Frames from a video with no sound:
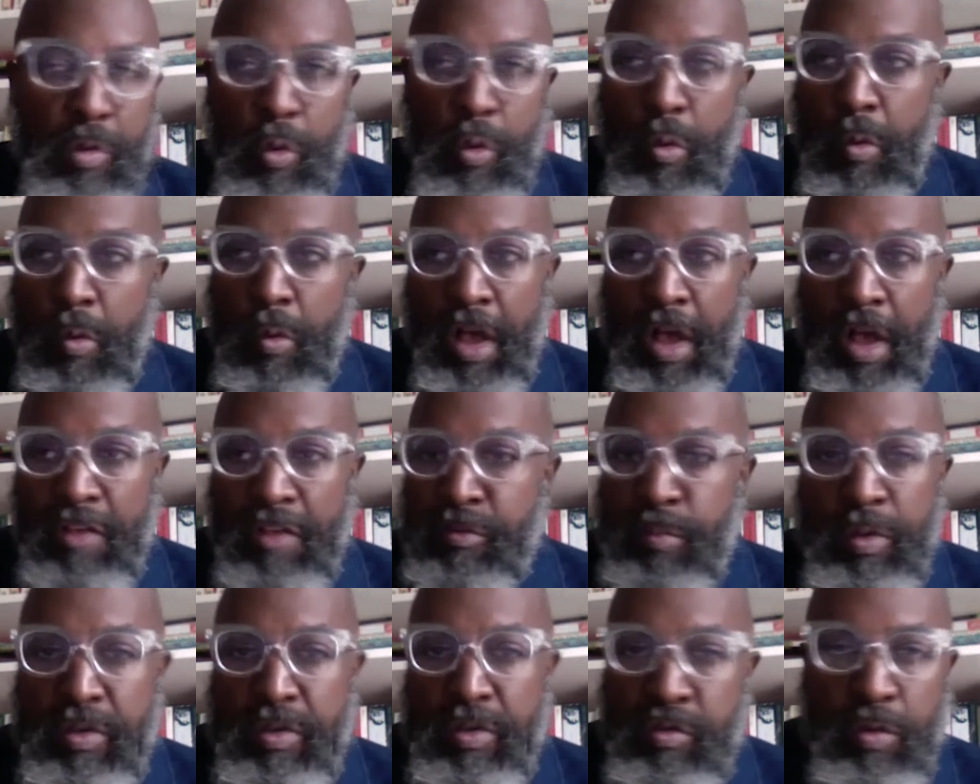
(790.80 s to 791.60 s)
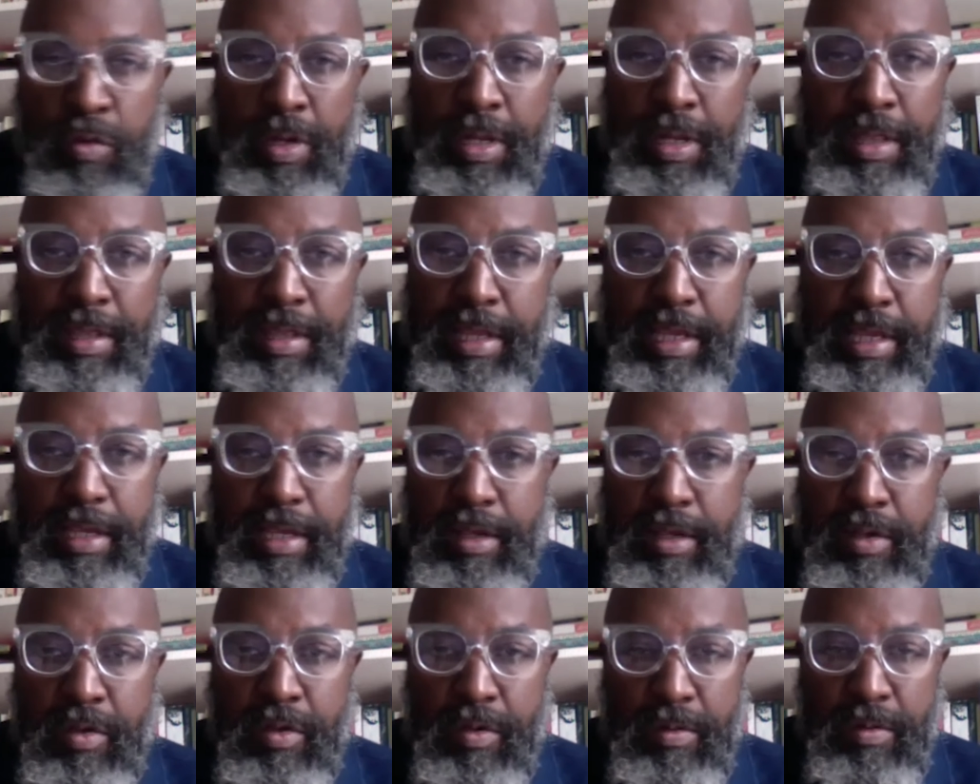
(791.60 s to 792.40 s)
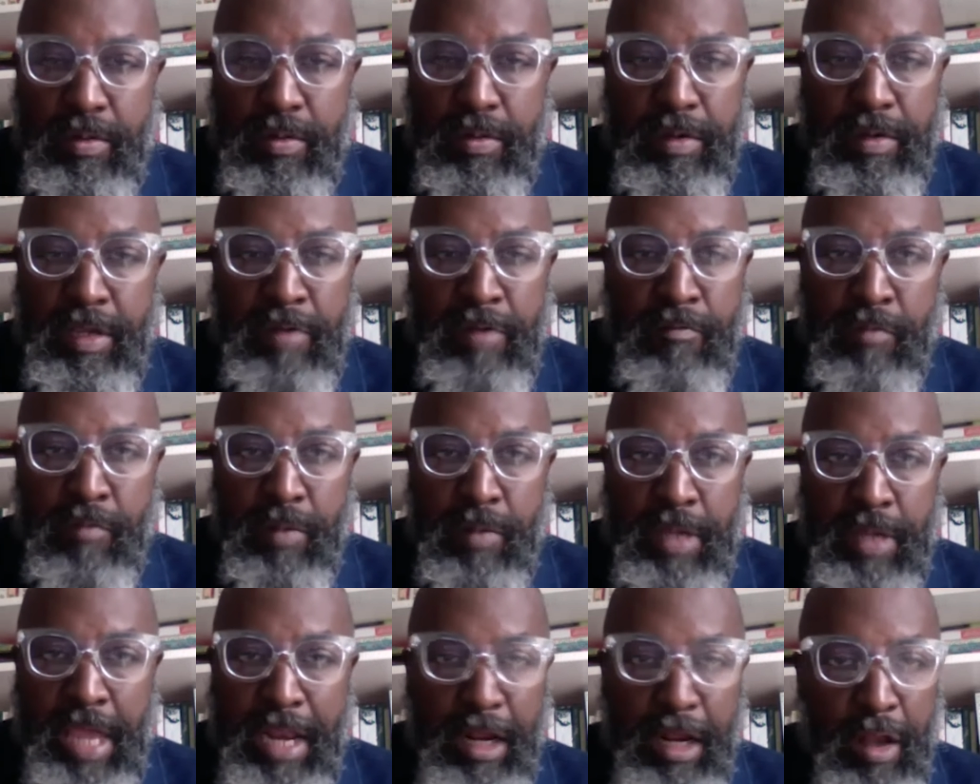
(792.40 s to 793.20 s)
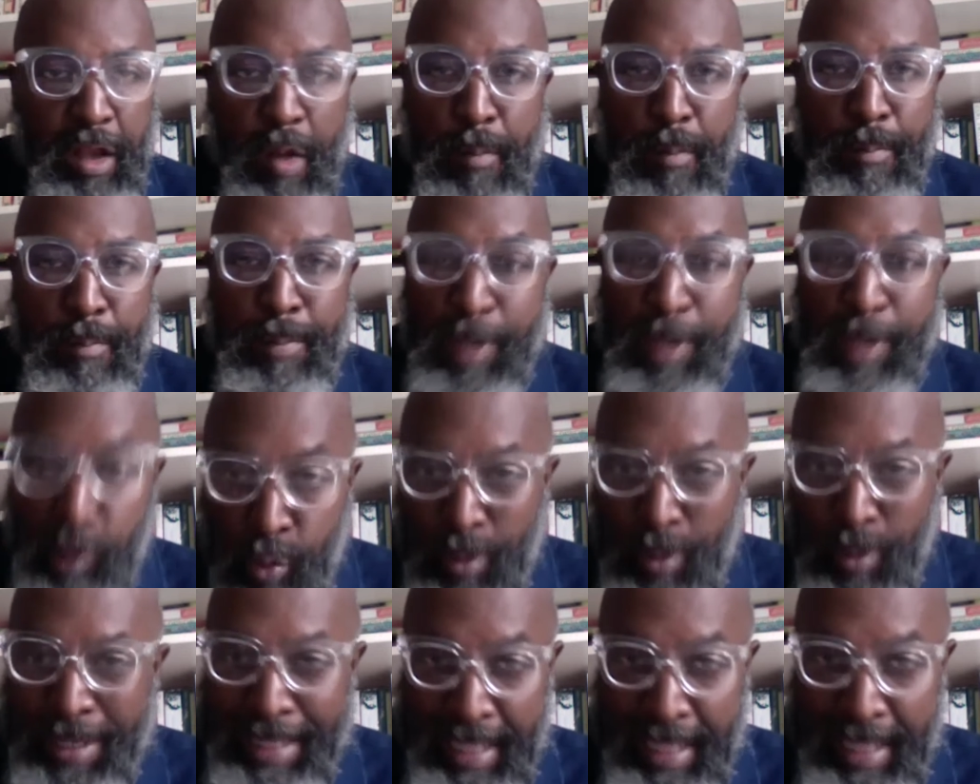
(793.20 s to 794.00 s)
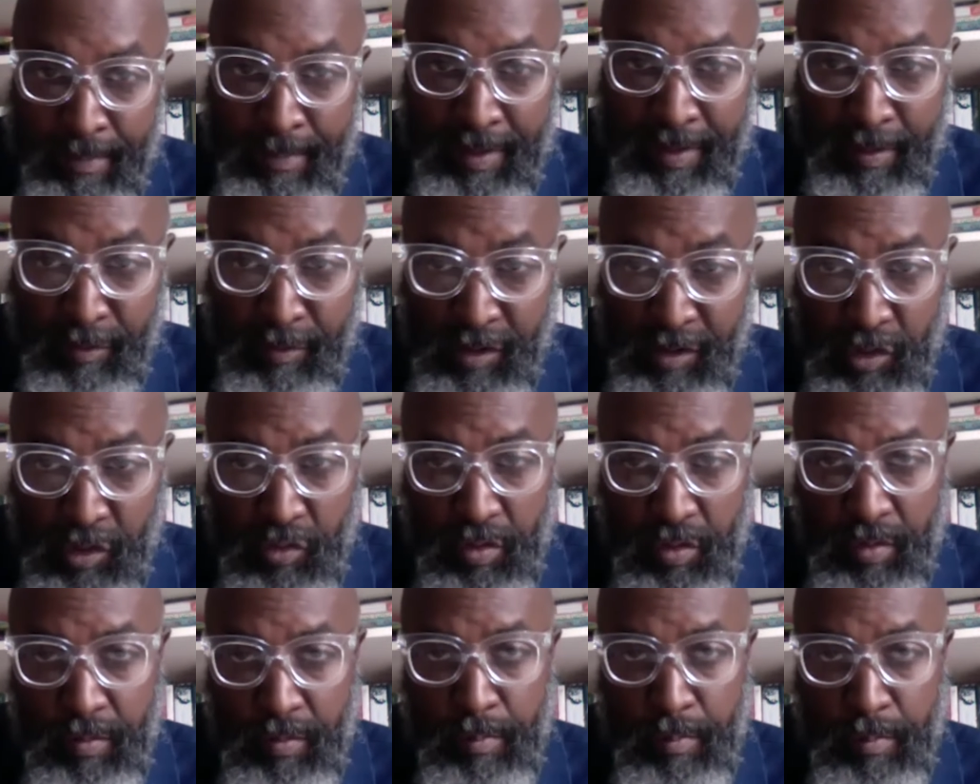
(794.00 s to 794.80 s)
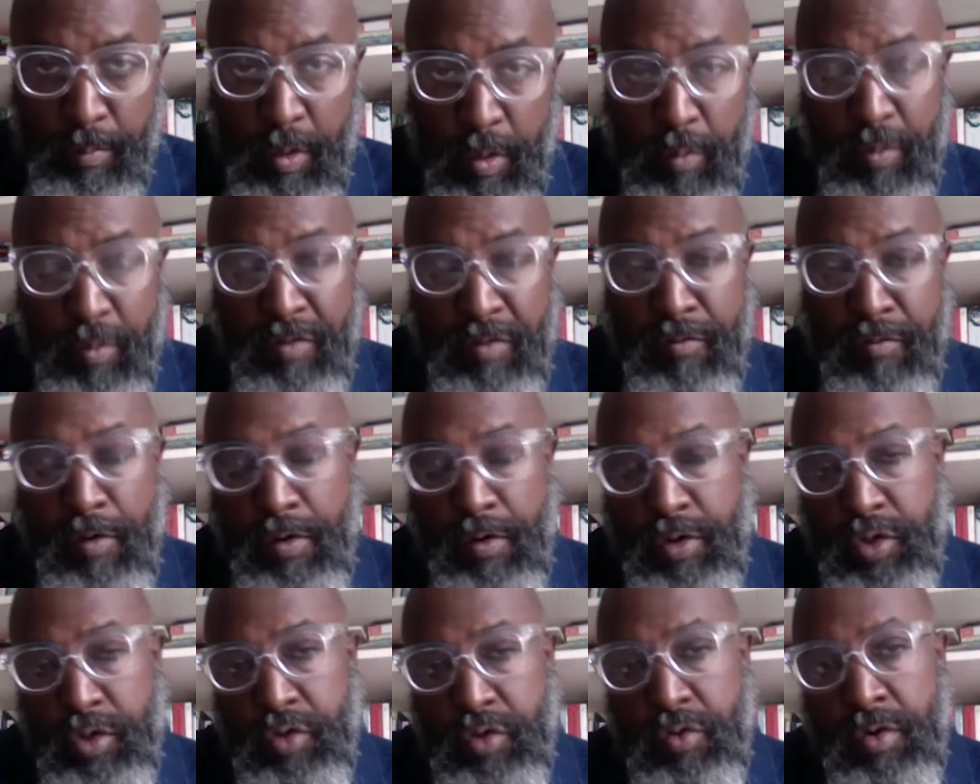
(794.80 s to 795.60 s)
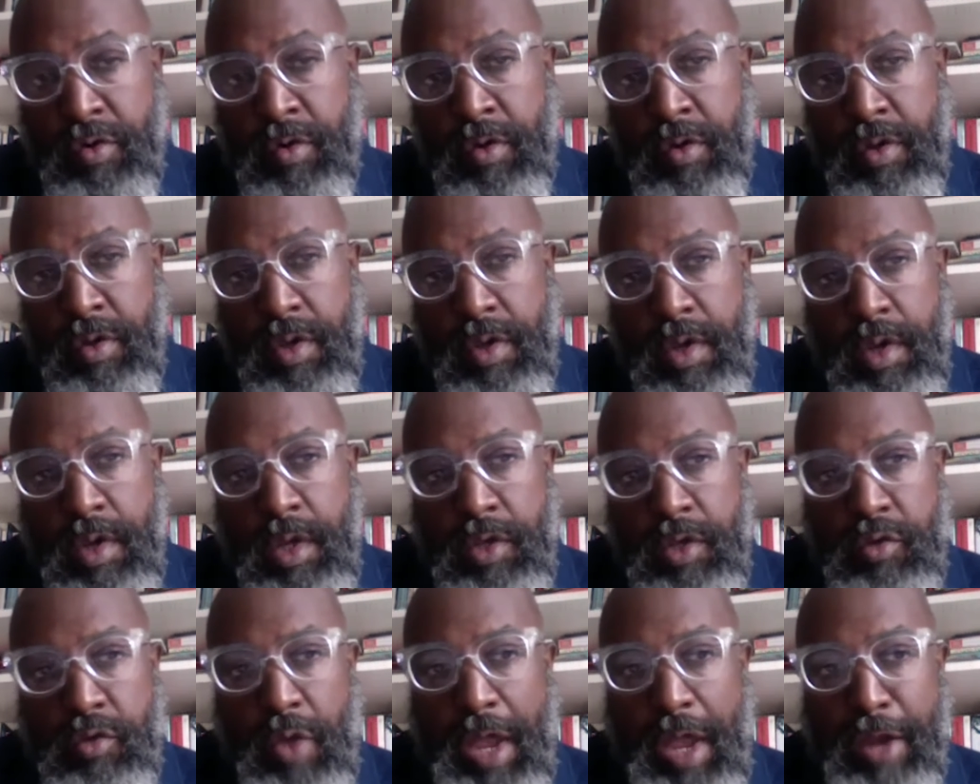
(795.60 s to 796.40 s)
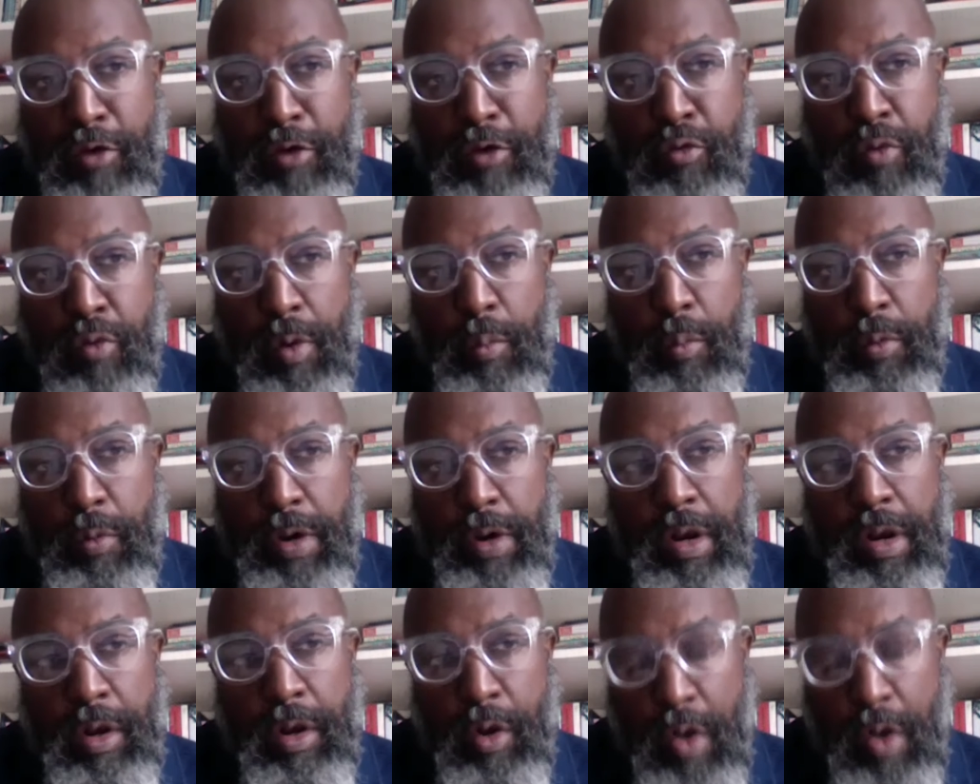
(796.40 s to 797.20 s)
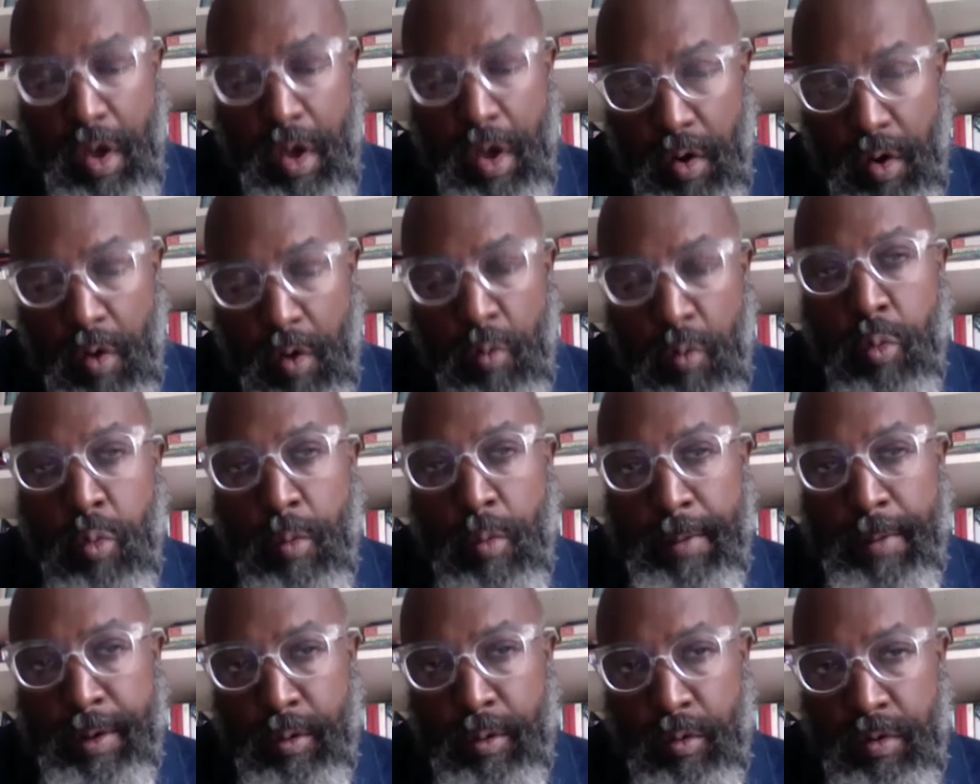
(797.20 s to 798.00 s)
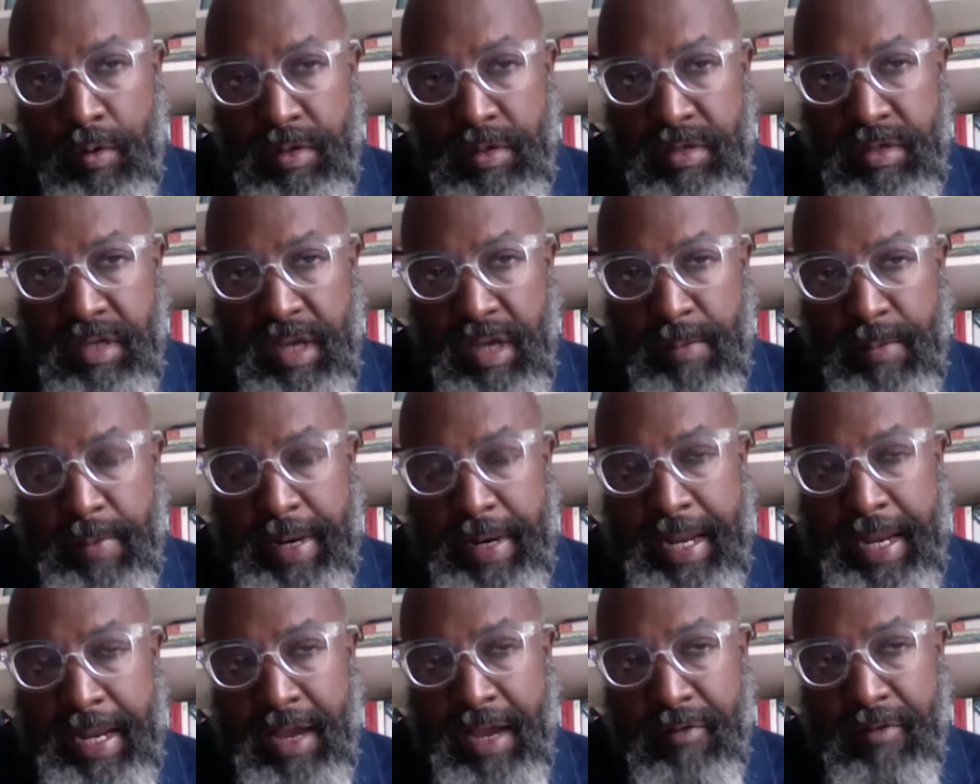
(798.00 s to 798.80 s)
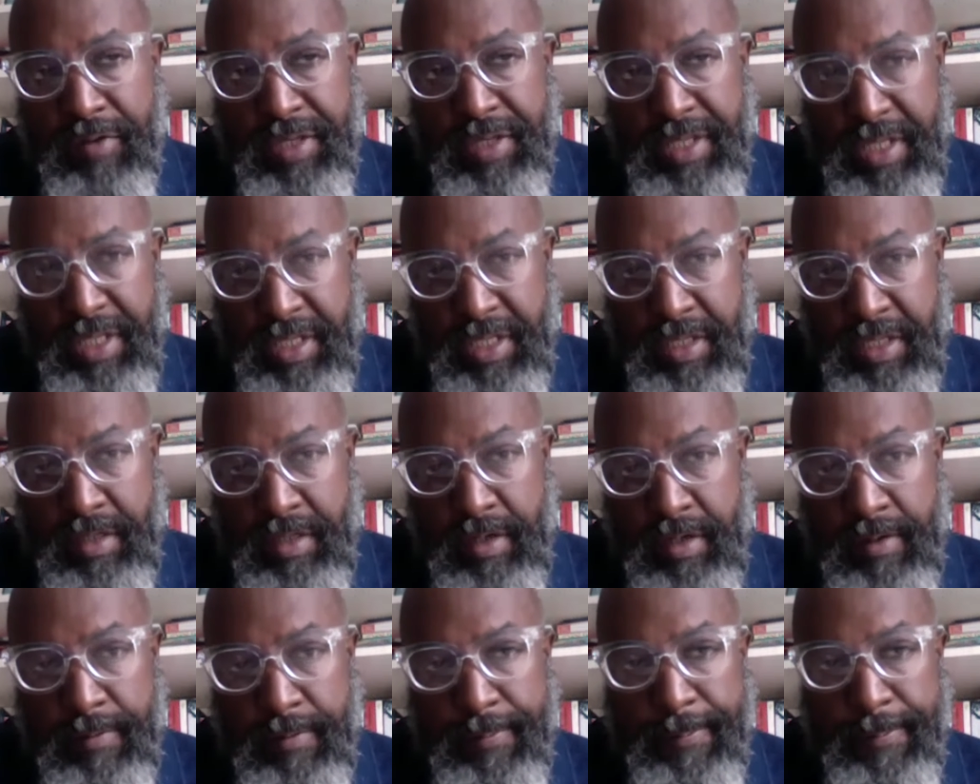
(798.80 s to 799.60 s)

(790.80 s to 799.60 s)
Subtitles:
husbands or anything could even kind of come between them. They're strong. One was very strong. So I grew up with a lot of women all the time, and I have a sister.